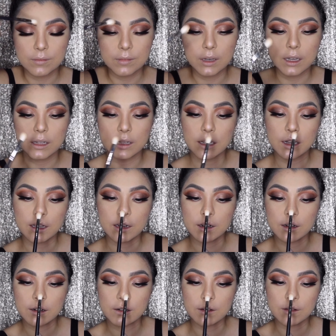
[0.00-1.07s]
And then
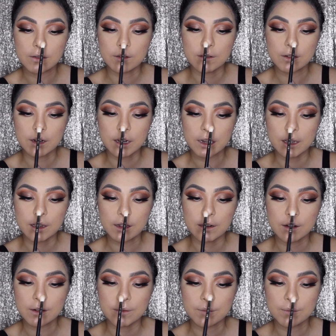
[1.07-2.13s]
right
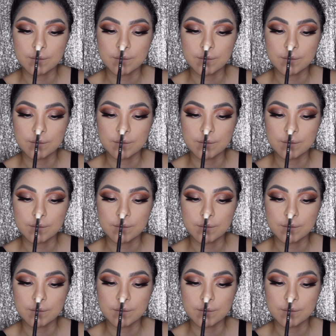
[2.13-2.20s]
here